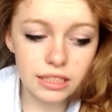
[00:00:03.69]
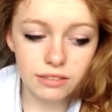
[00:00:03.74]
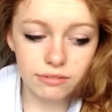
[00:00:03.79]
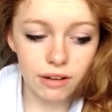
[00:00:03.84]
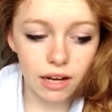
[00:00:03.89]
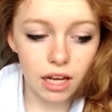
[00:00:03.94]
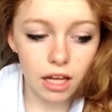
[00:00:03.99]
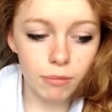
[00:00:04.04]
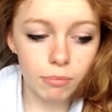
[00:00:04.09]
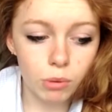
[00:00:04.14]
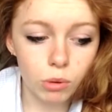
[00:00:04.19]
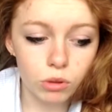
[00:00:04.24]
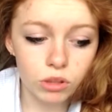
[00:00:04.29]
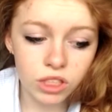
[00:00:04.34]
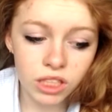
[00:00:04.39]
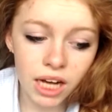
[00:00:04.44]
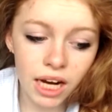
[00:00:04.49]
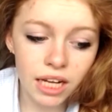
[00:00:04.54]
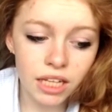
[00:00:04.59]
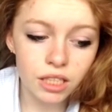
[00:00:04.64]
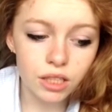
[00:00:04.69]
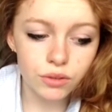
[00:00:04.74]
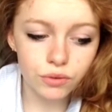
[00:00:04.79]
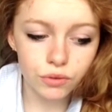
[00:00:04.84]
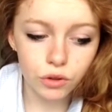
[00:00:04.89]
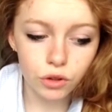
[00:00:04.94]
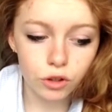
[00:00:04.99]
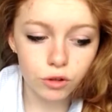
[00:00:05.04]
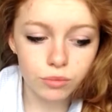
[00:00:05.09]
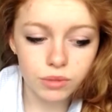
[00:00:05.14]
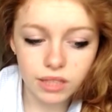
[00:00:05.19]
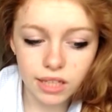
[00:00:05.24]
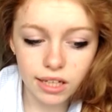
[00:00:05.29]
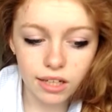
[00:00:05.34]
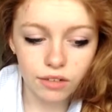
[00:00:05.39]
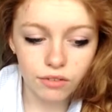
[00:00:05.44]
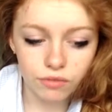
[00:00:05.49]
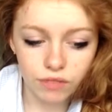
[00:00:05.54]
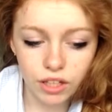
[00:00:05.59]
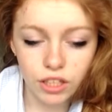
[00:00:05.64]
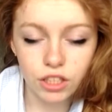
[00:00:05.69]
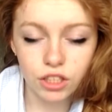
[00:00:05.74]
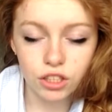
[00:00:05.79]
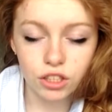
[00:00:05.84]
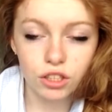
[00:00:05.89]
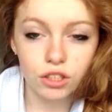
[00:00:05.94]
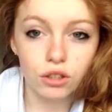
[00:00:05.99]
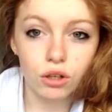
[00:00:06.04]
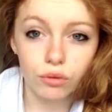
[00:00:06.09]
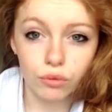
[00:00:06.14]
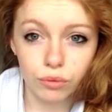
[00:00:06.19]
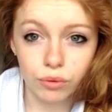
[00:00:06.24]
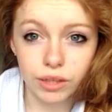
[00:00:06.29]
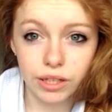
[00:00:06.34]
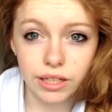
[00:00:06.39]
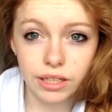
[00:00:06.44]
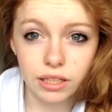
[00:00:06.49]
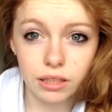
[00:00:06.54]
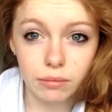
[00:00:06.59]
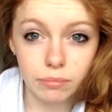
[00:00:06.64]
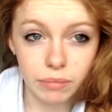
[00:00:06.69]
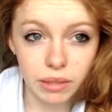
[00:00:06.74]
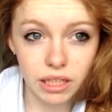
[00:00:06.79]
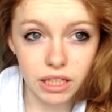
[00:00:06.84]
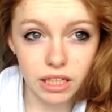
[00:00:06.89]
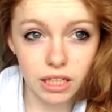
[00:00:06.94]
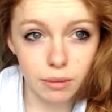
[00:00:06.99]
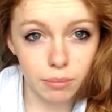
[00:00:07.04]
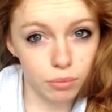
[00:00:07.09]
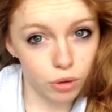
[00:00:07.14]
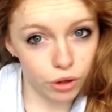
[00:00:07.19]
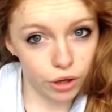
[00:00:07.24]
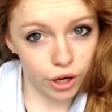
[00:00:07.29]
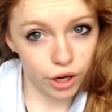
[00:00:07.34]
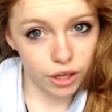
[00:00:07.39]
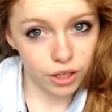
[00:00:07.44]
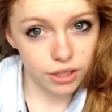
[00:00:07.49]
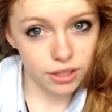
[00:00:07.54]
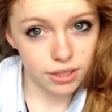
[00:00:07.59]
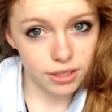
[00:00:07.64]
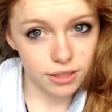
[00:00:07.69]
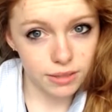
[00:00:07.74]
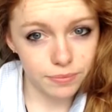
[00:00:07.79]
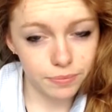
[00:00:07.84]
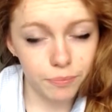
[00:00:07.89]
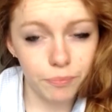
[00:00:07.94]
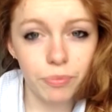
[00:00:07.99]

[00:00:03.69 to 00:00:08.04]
develop or challenge forms and conventions of real media products?